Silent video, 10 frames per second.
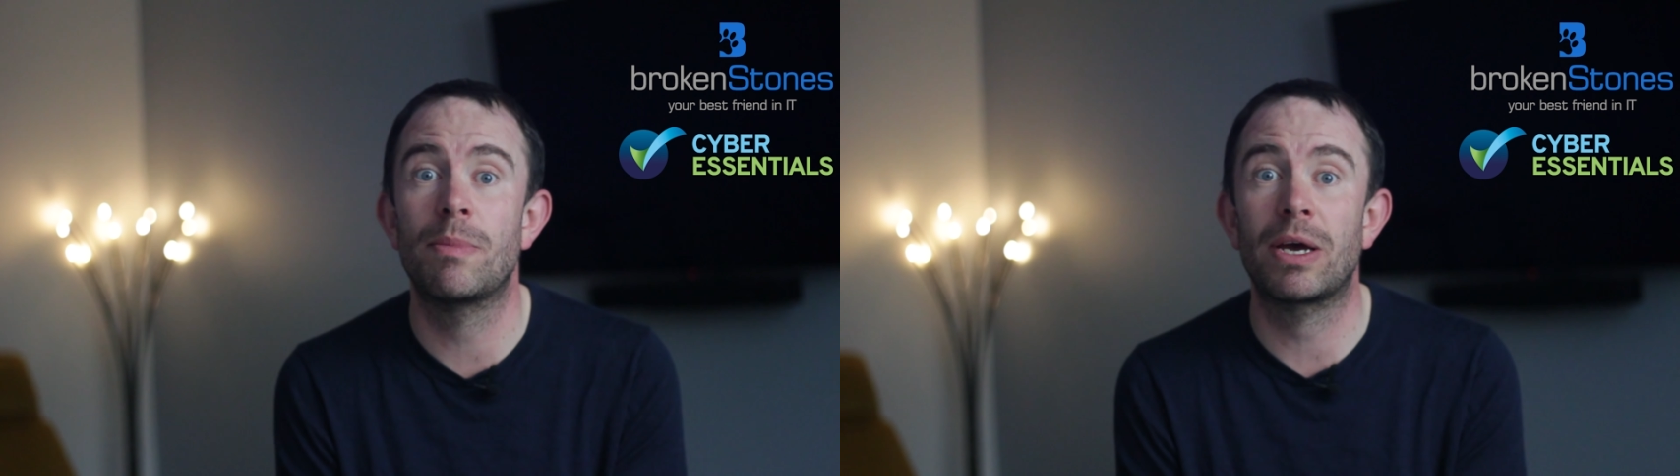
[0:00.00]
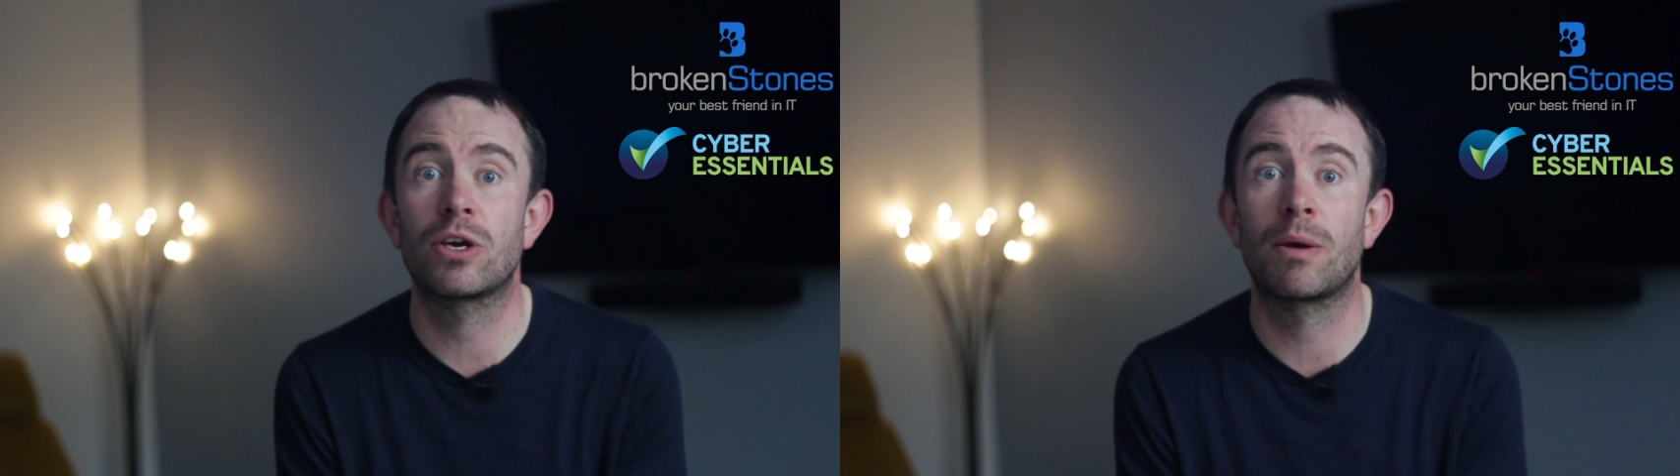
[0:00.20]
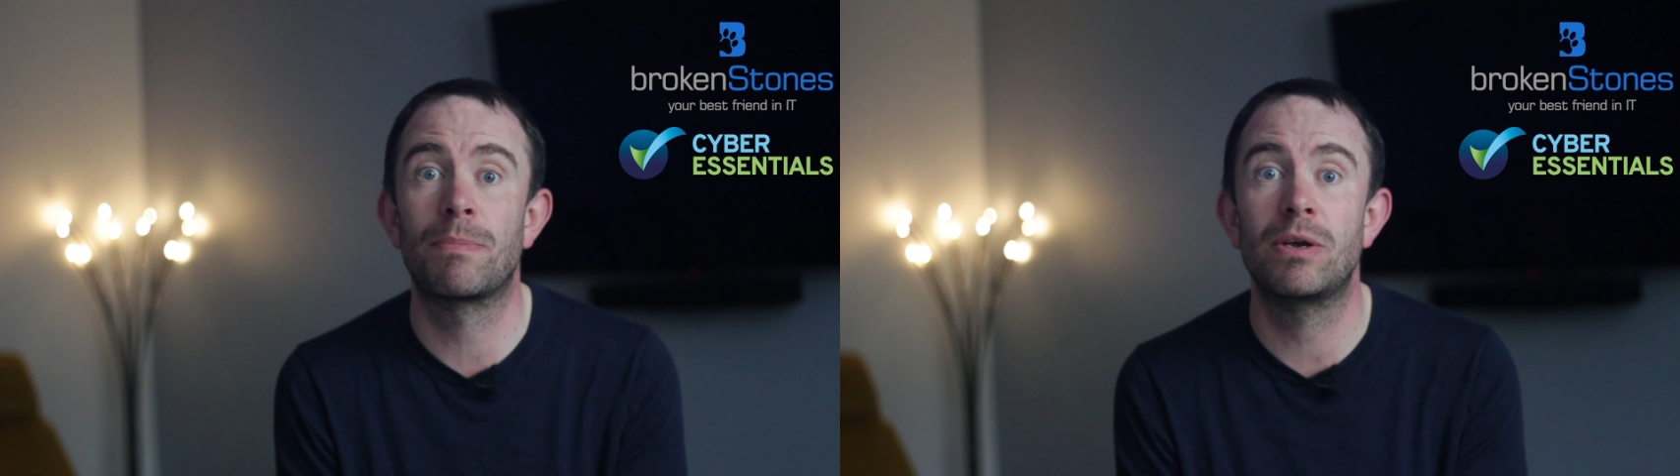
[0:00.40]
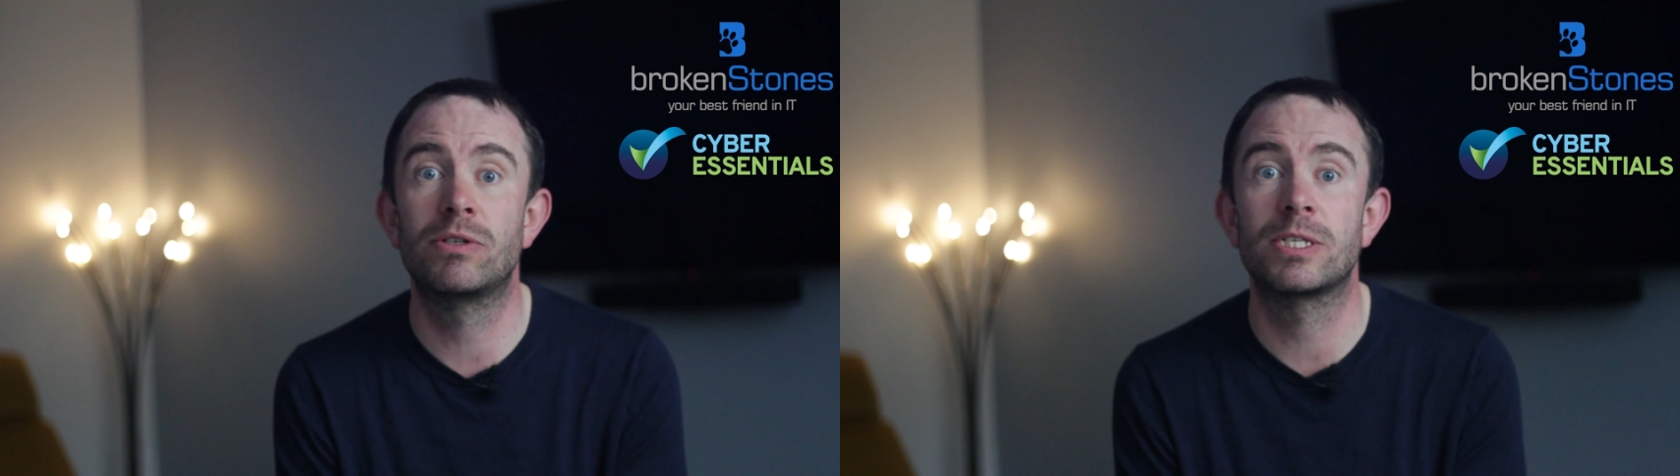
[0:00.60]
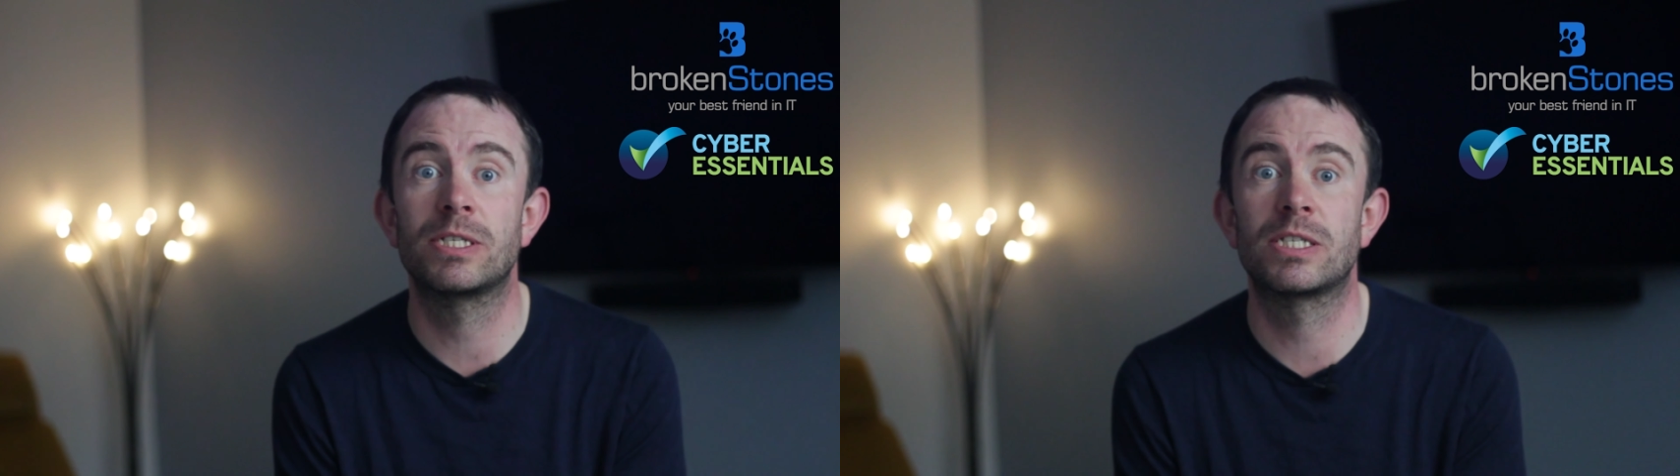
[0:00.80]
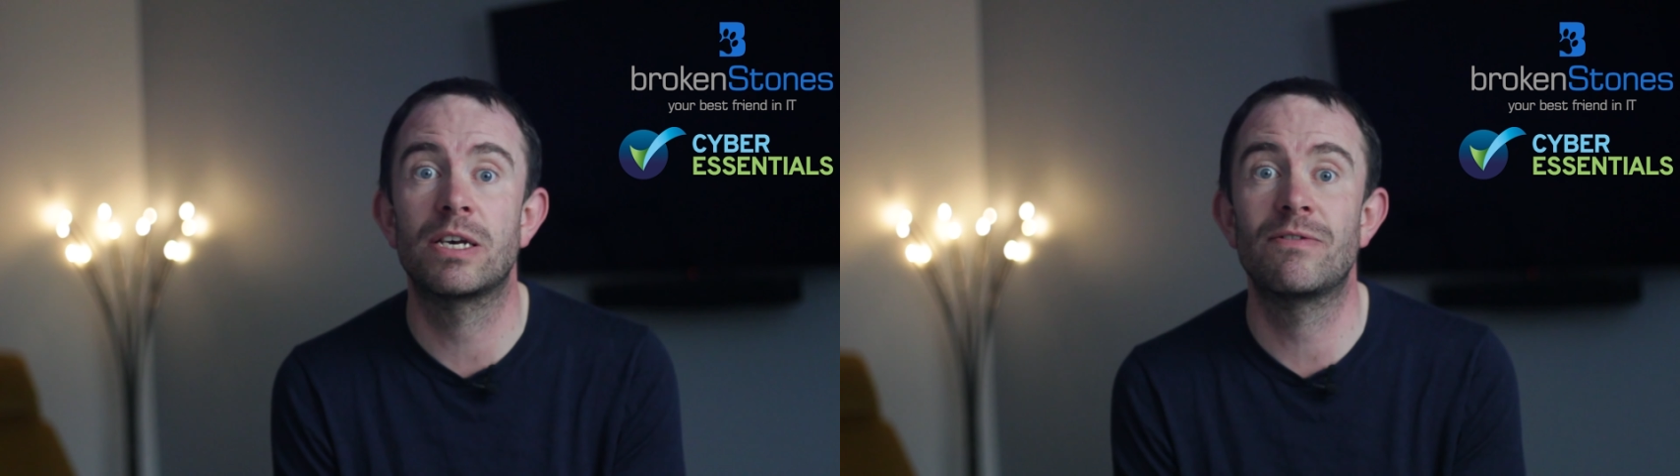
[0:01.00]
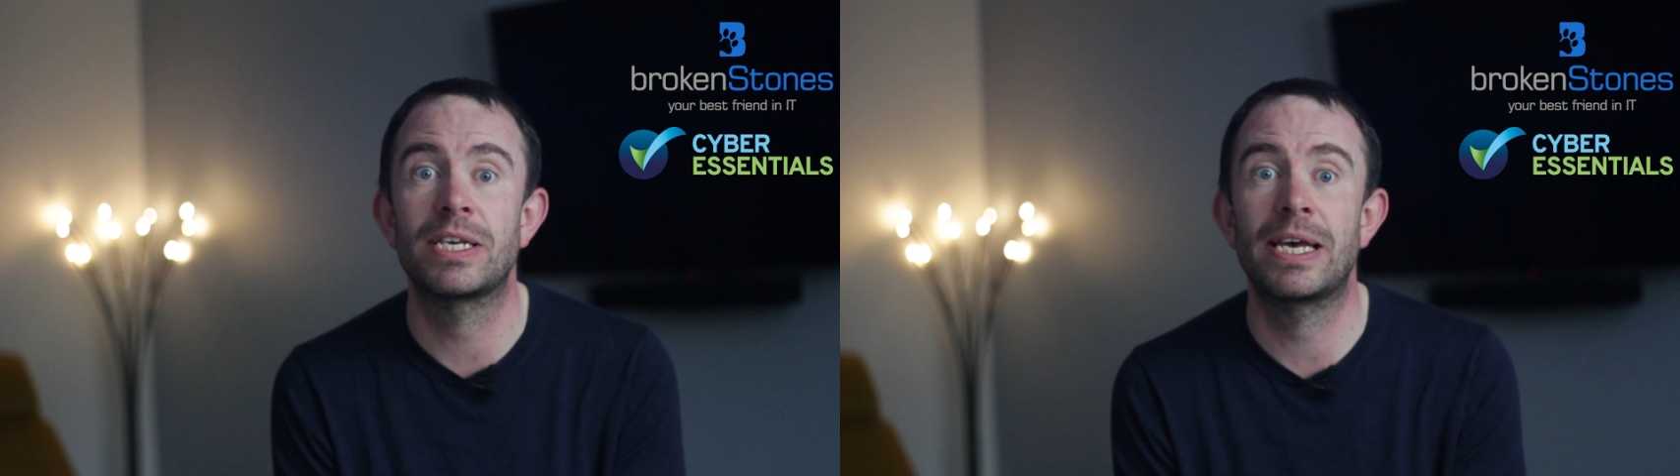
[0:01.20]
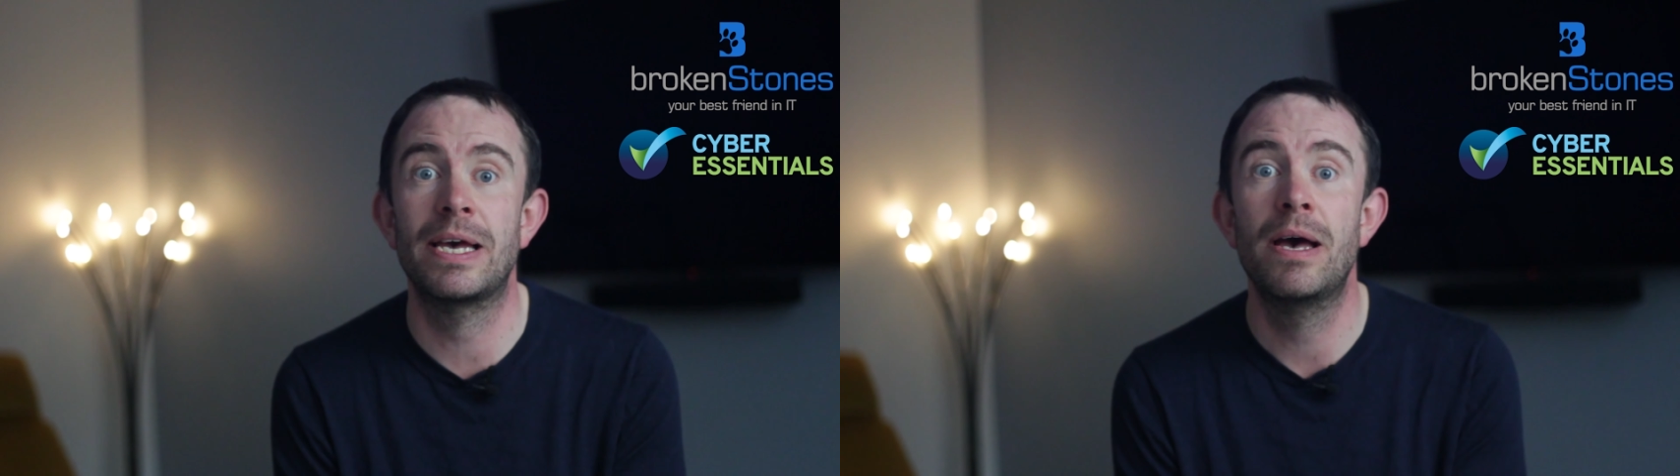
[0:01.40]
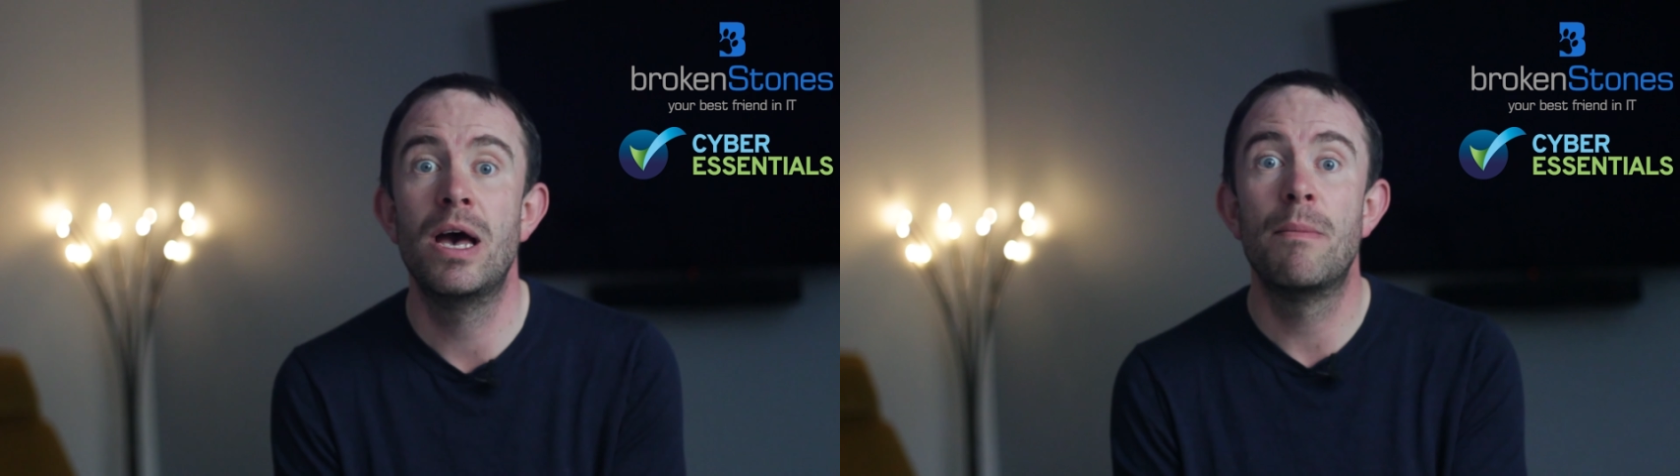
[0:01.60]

about your computers and servers here,